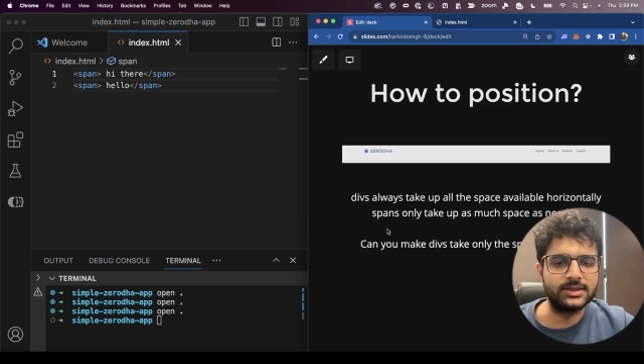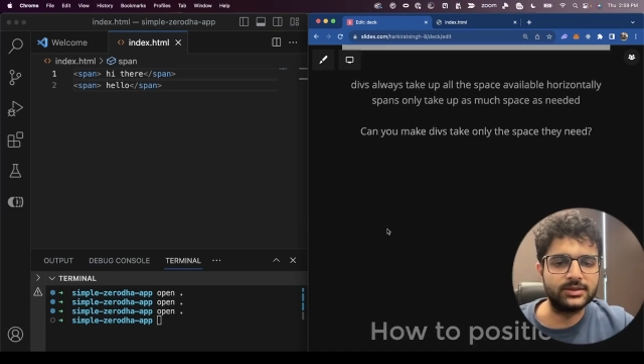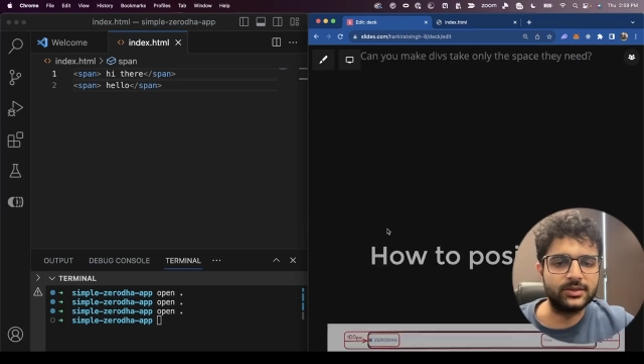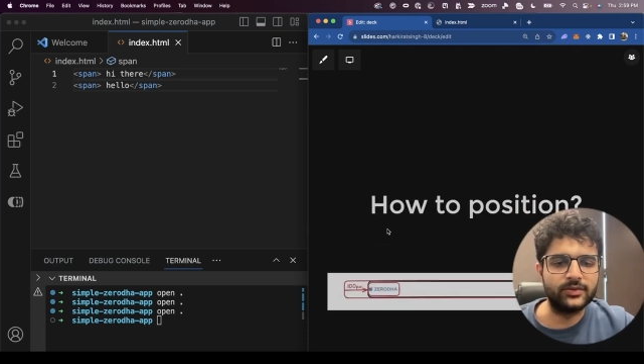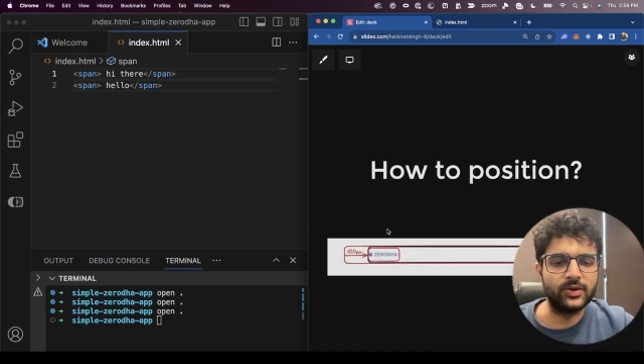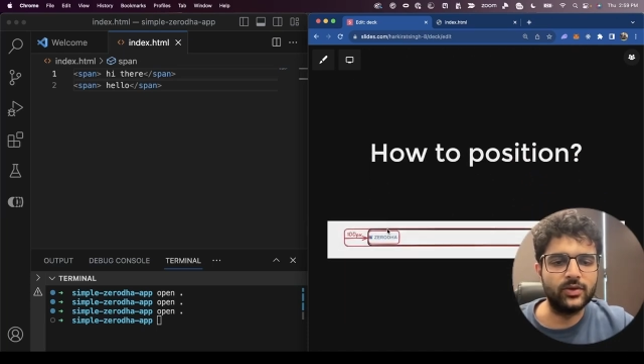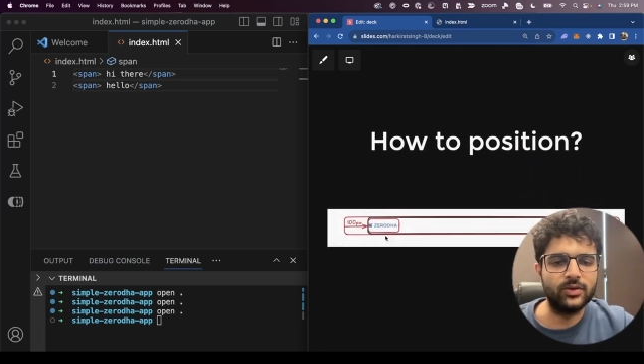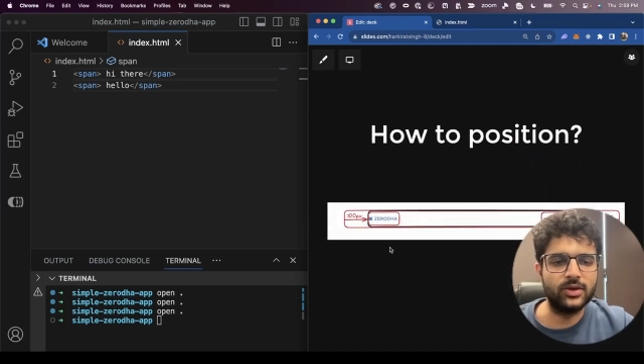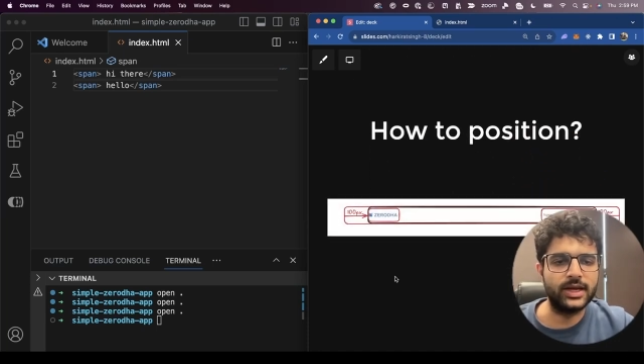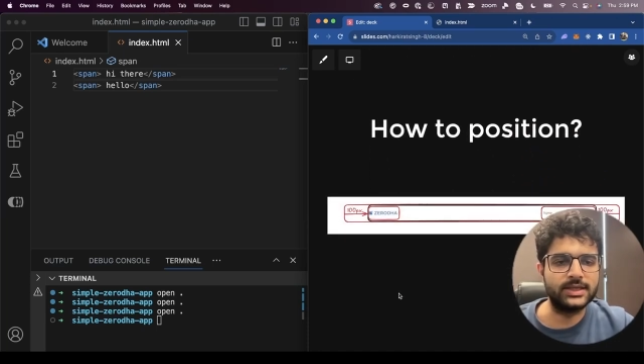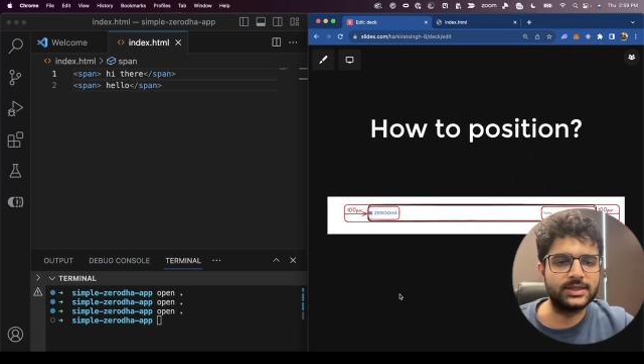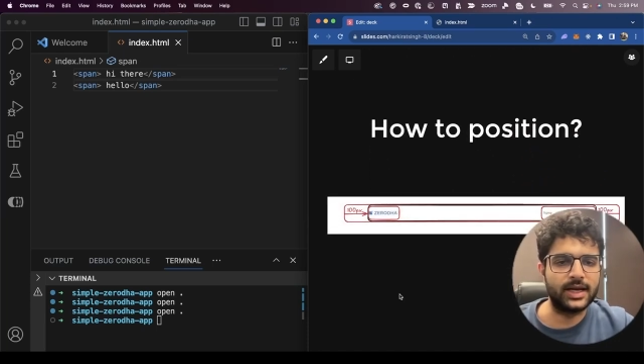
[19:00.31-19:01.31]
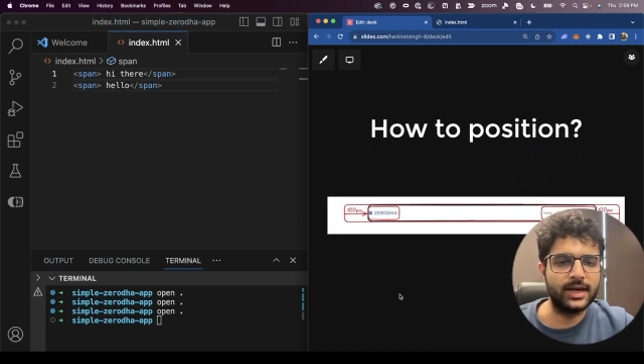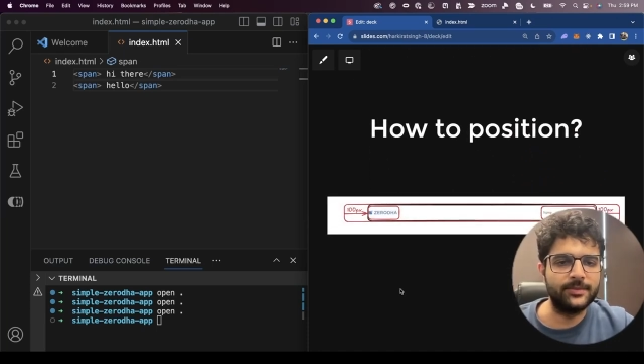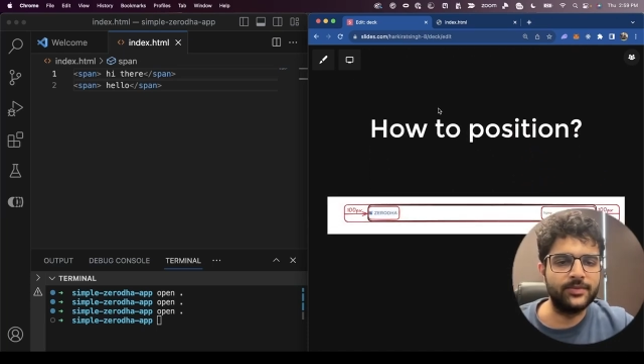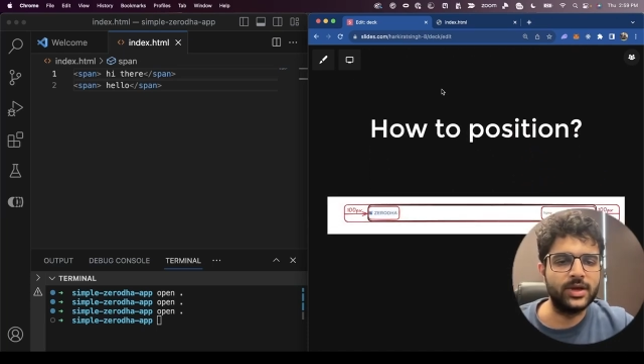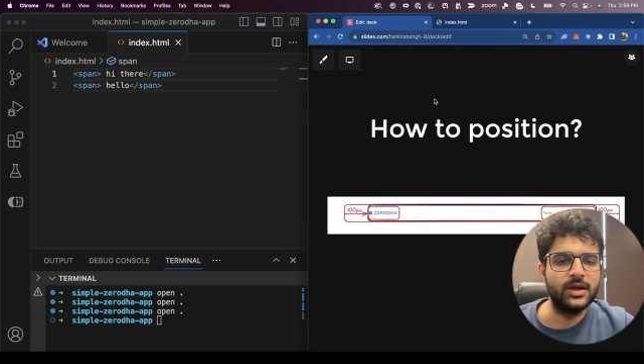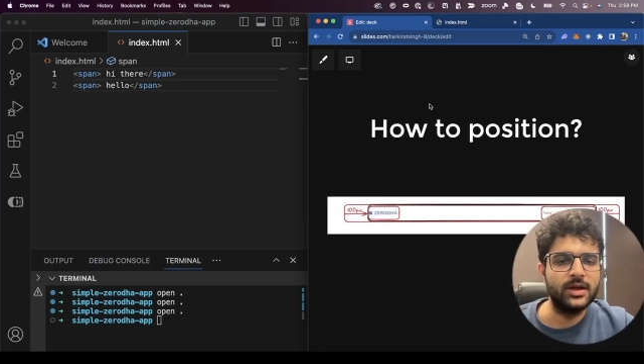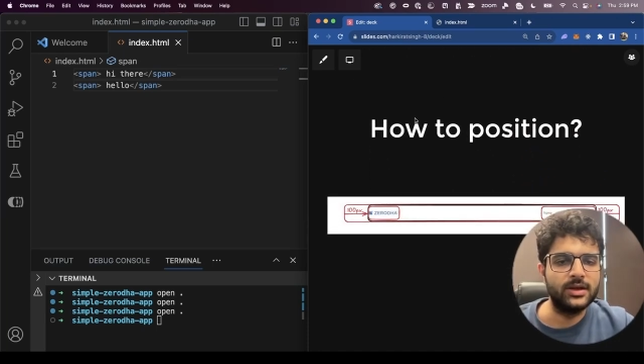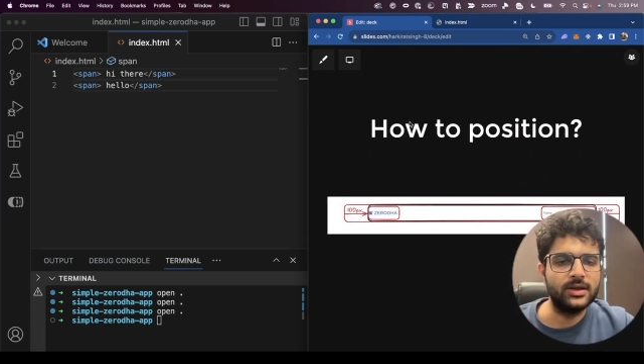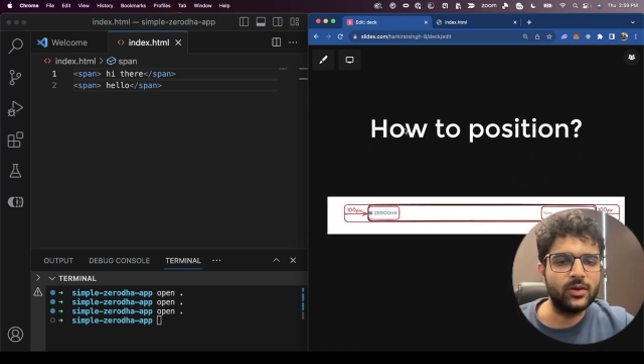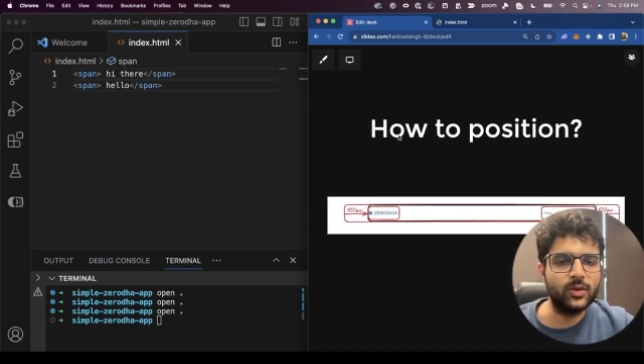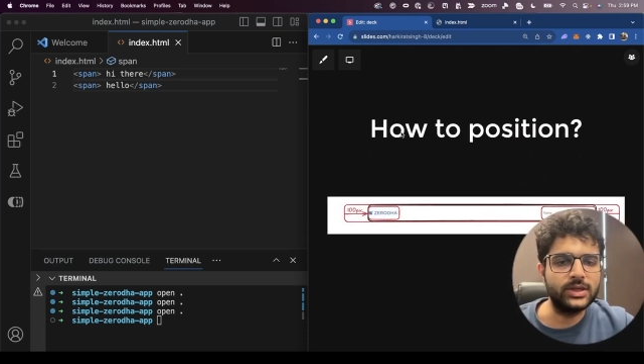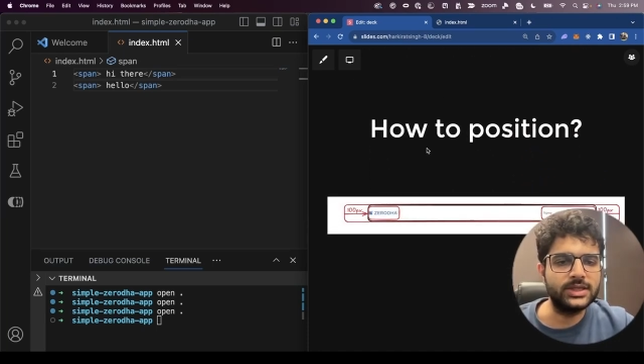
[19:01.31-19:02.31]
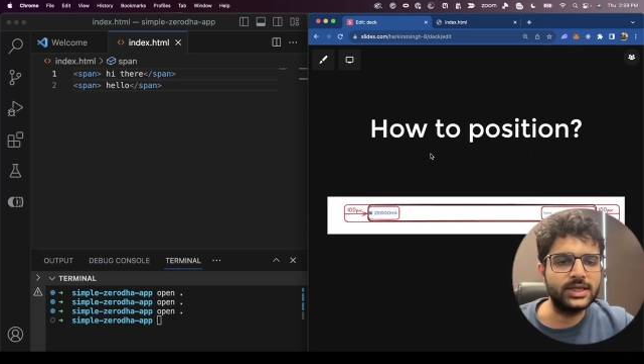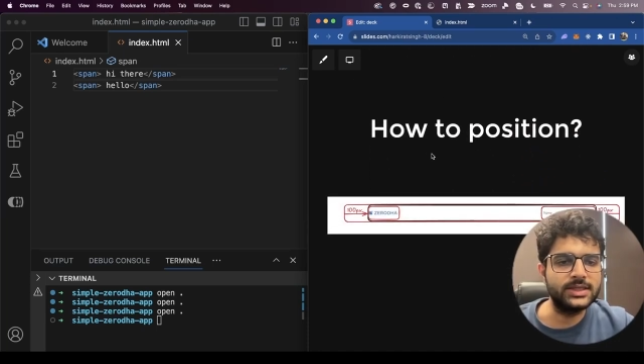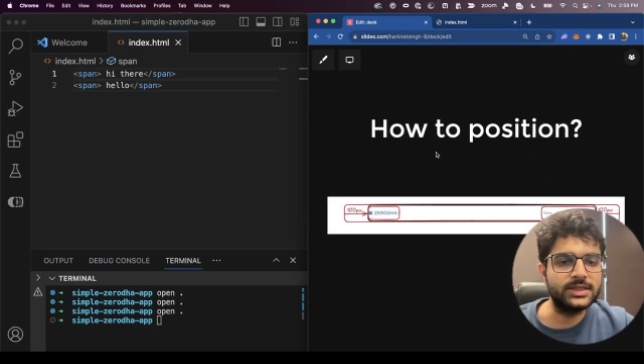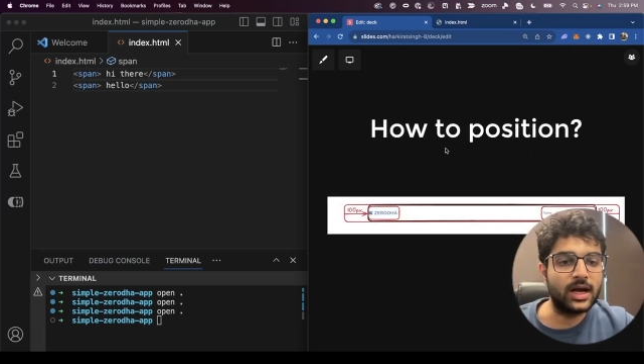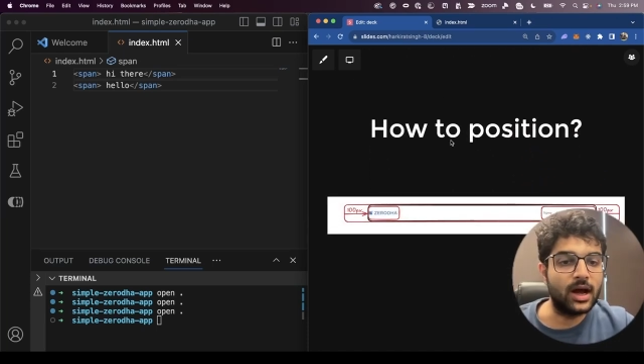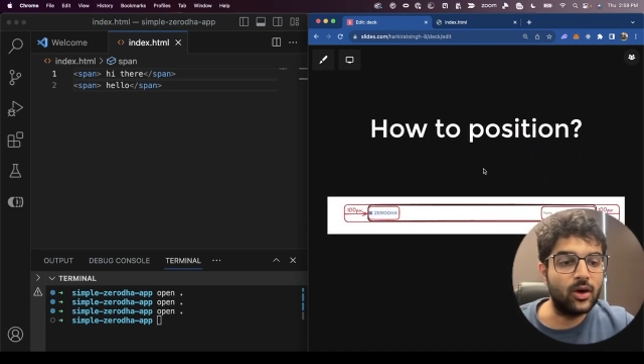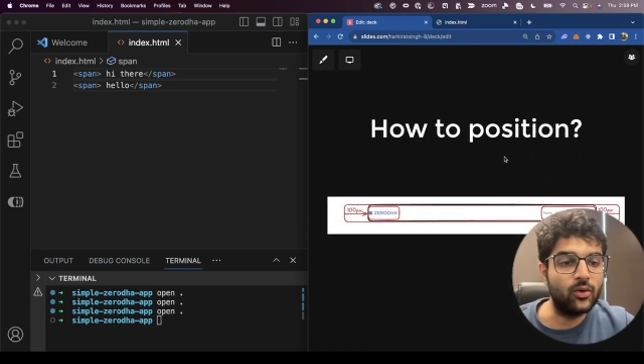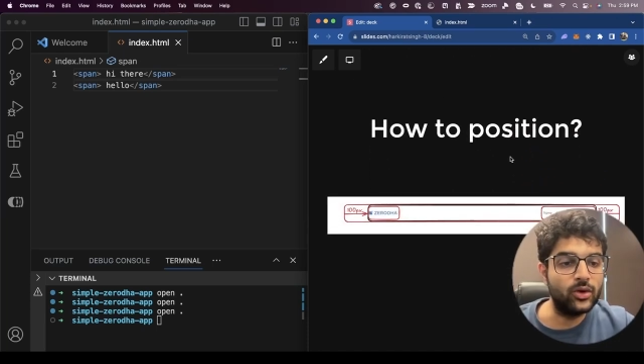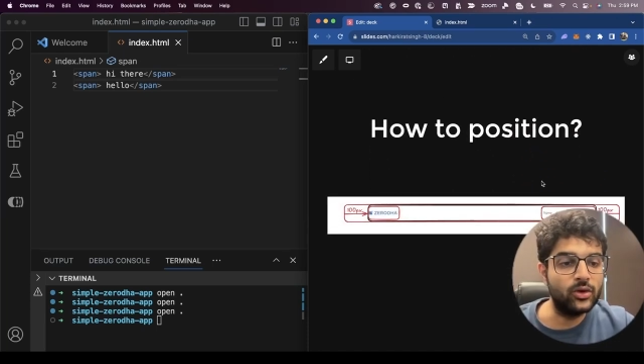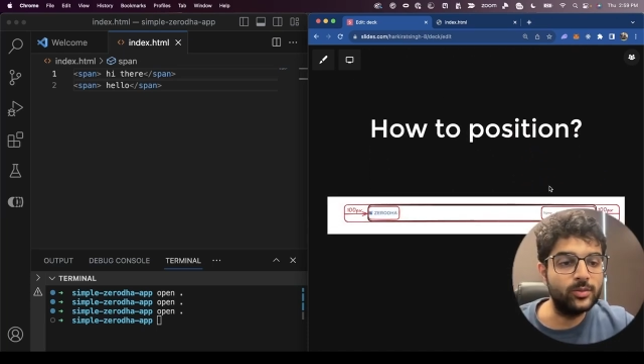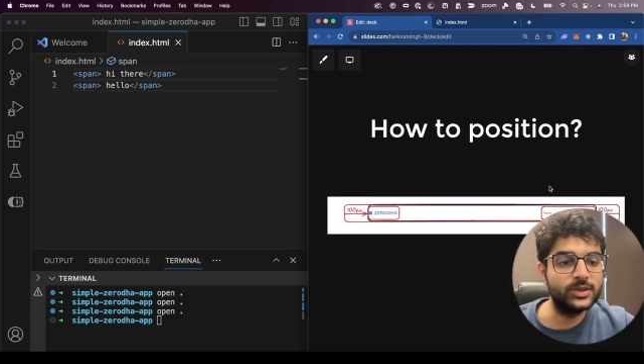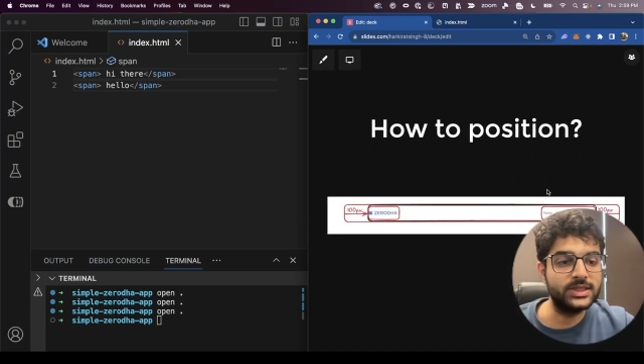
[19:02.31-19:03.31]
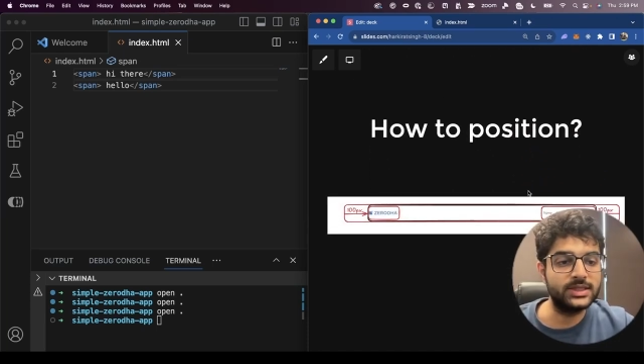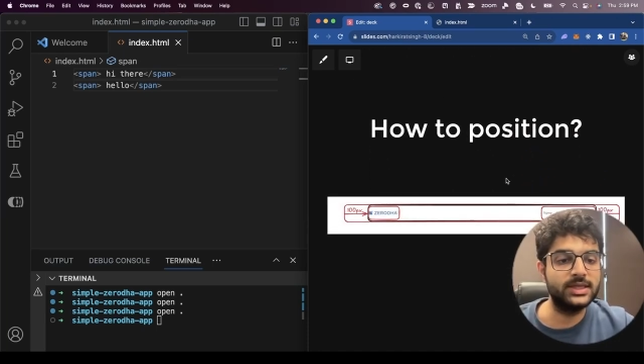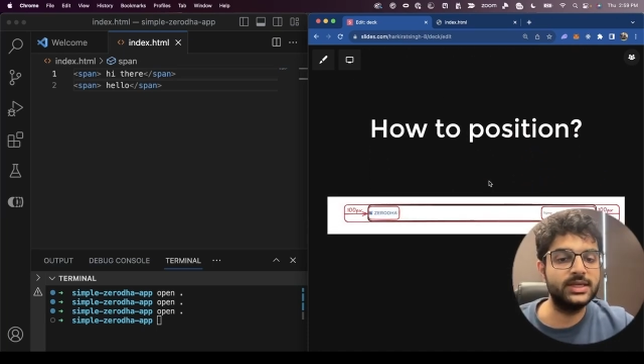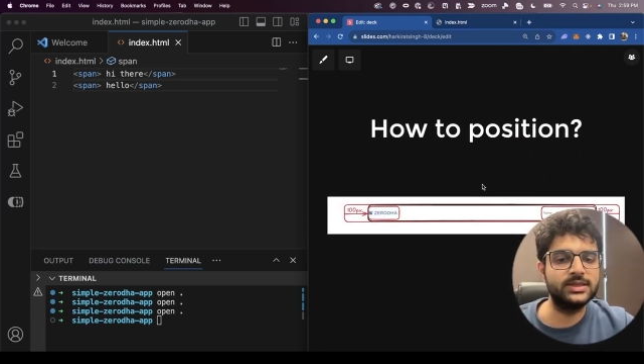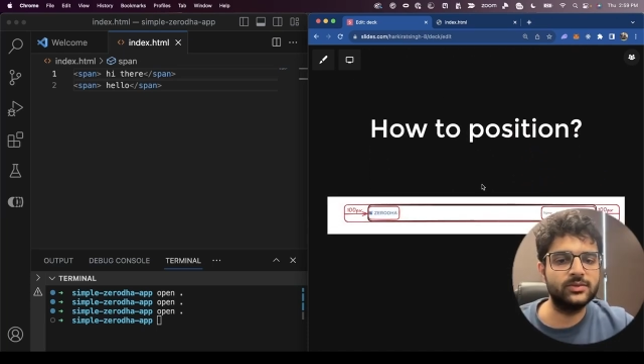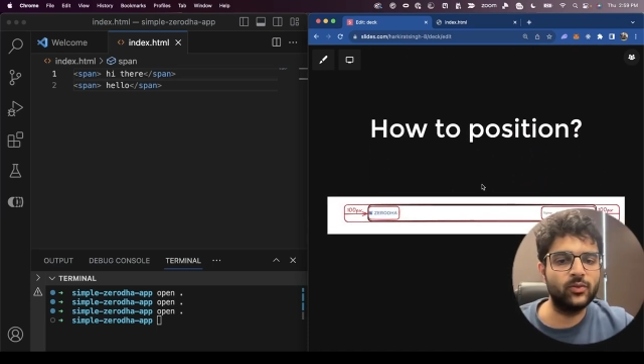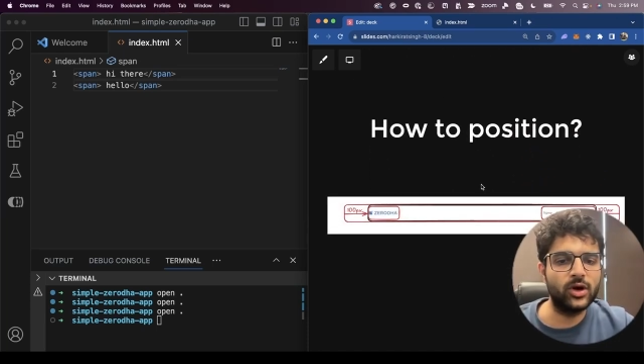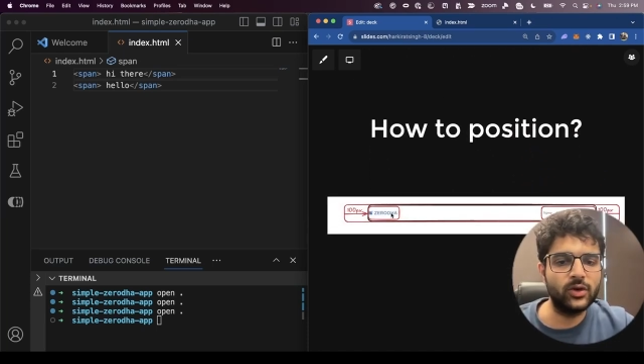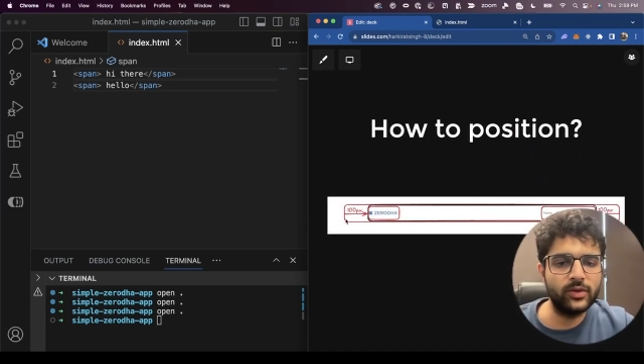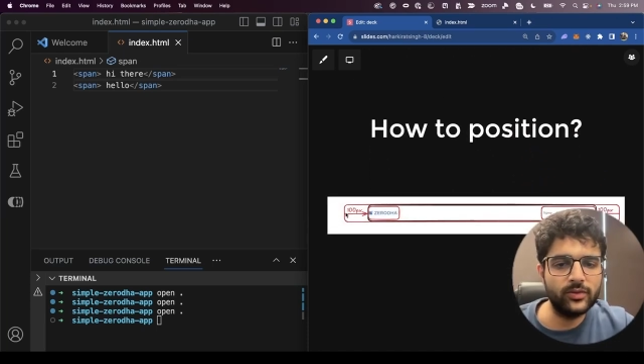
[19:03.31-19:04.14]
So if you go to the next slide, the question is, how do you position these? What do we